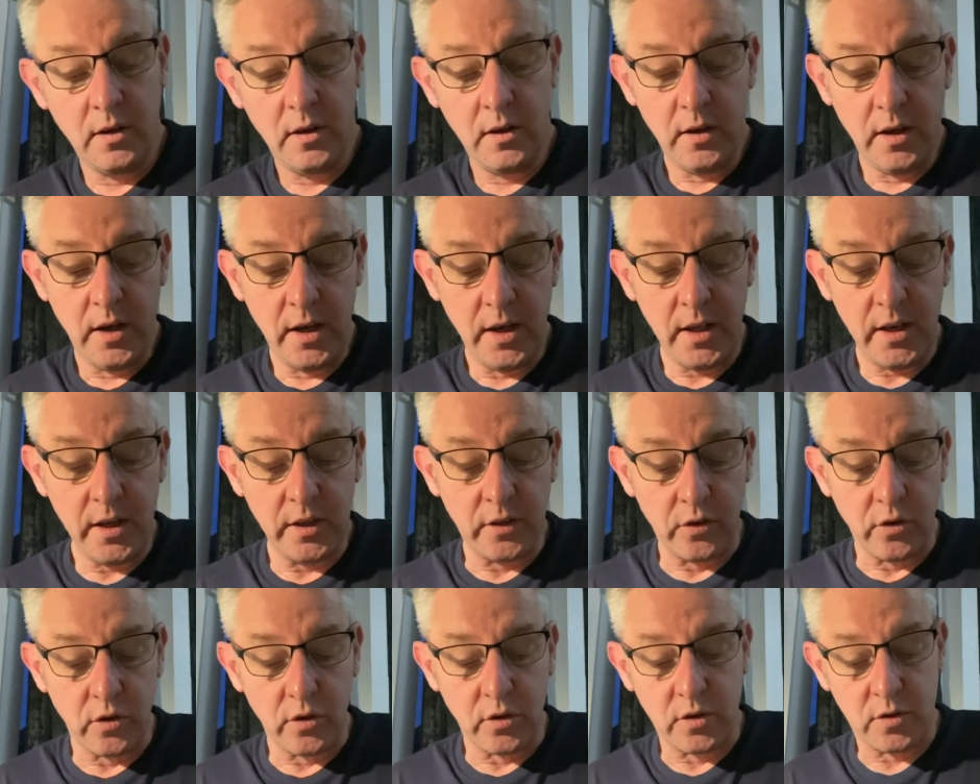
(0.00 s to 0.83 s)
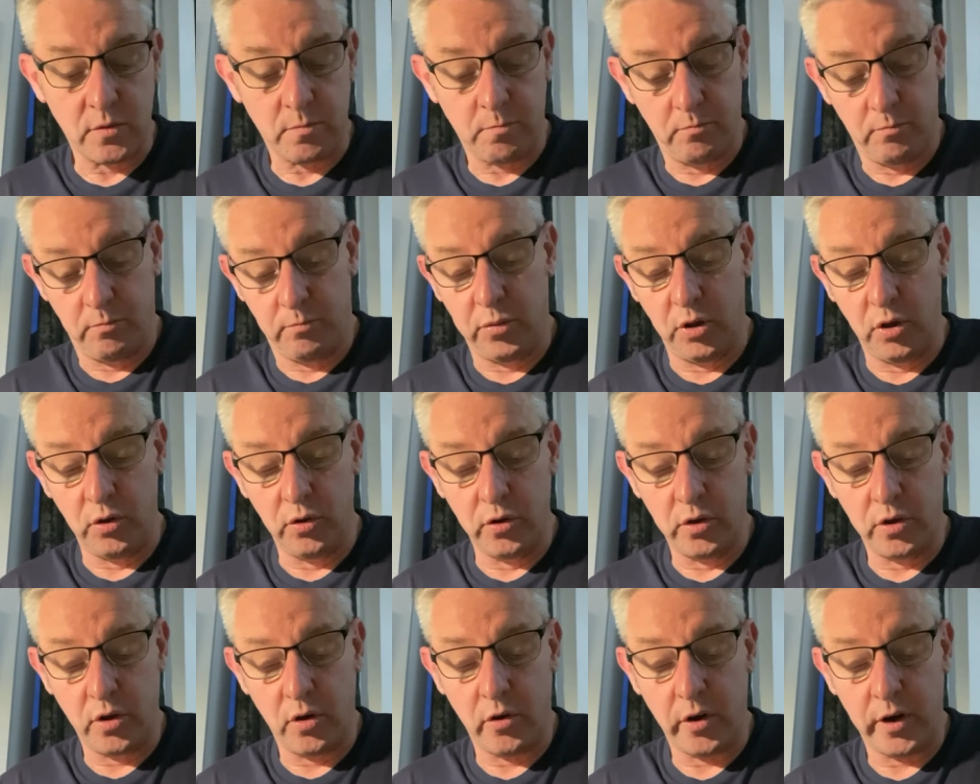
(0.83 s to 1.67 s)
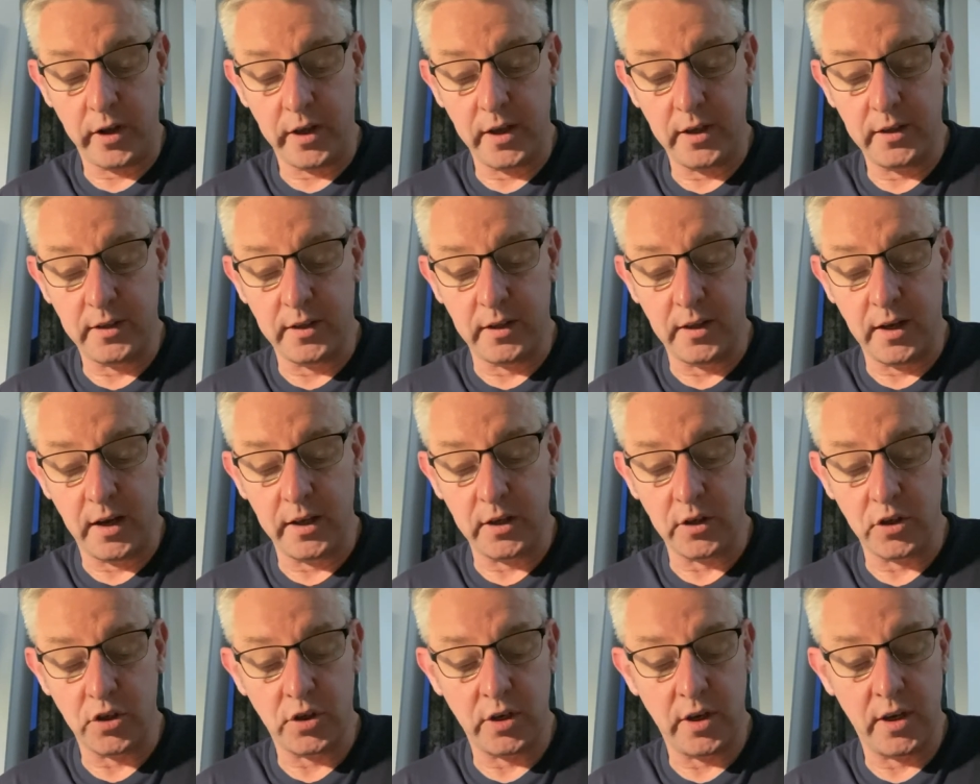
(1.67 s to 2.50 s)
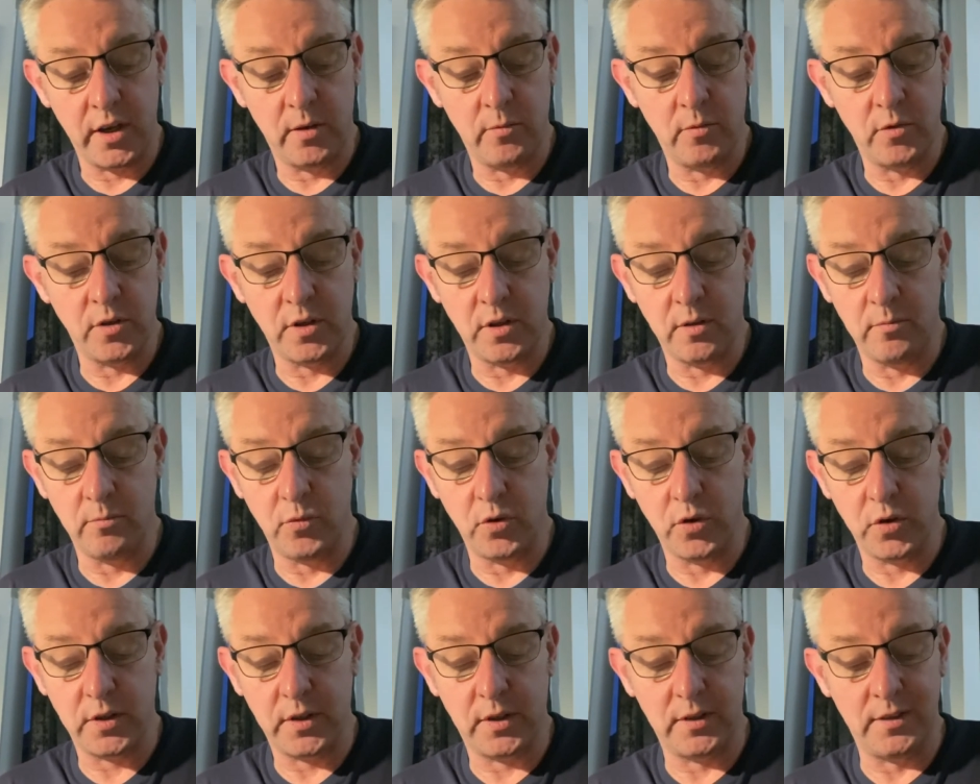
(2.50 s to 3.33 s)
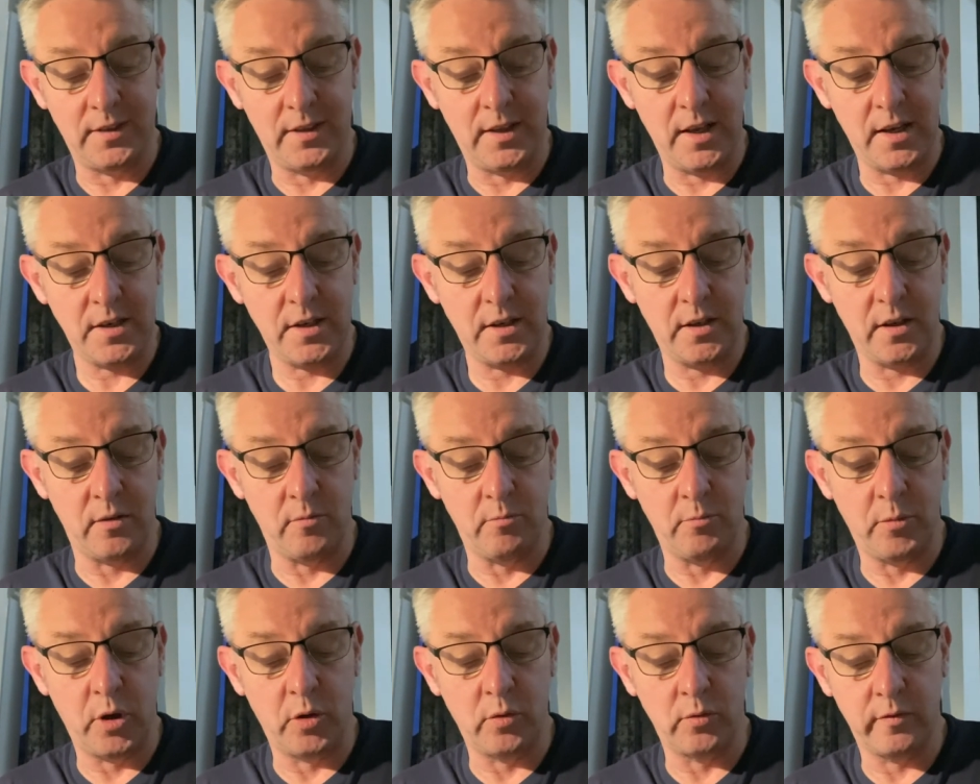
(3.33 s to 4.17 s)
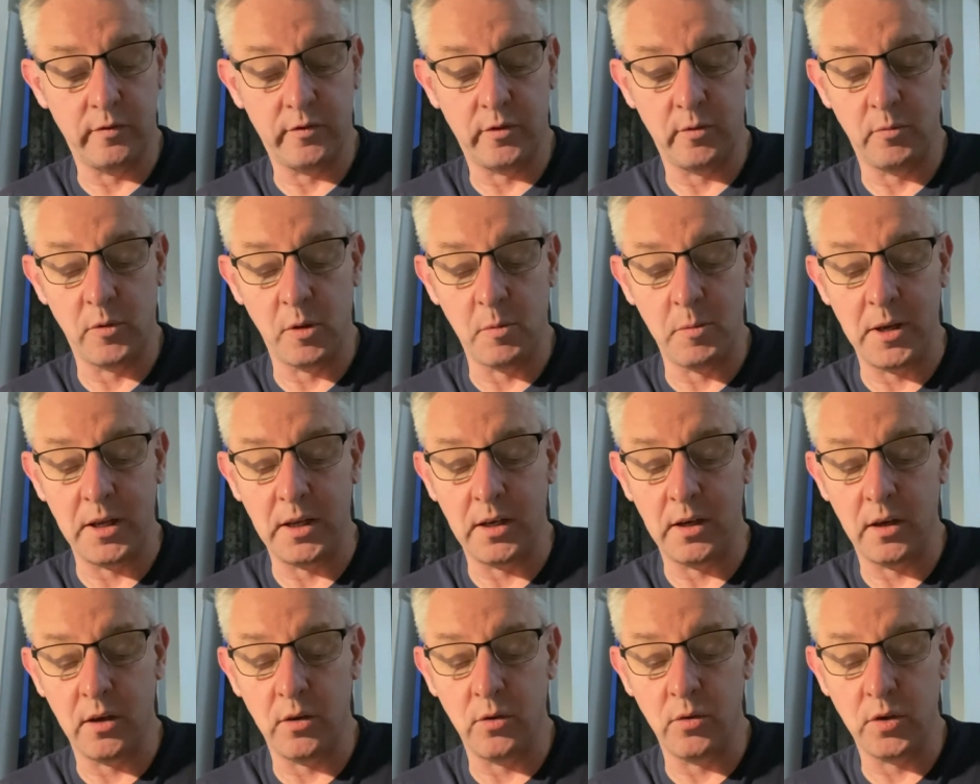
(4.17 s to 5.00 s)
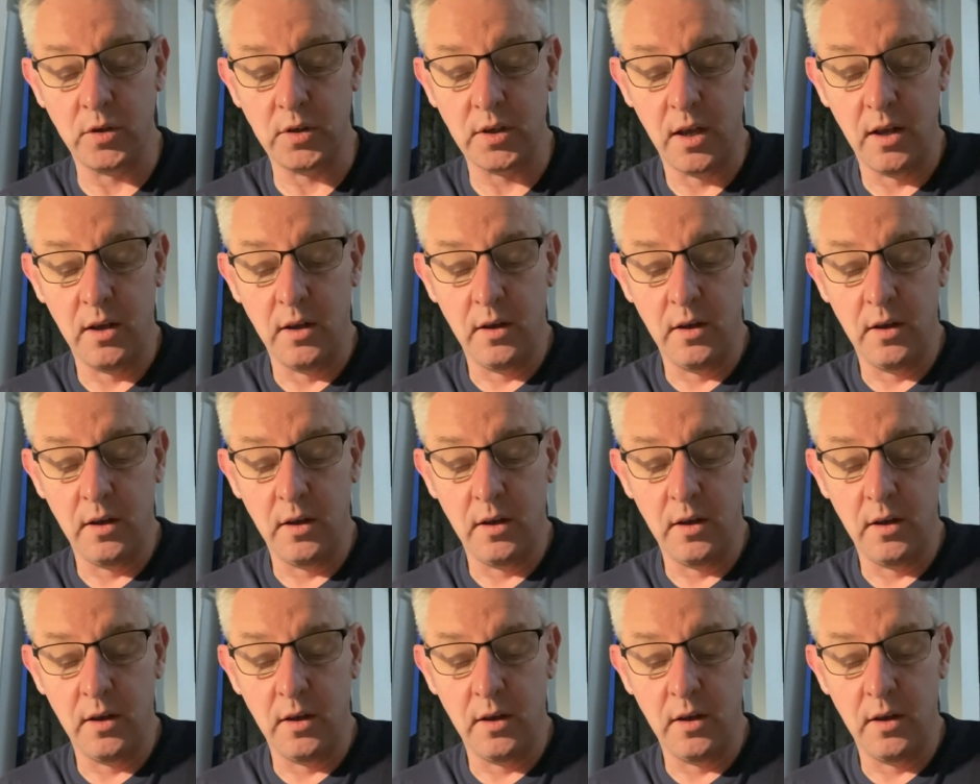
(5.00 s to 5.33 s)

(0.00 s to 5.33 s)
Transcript: Harry Doug's blue corrugated iron shed was the most distant building from the main house.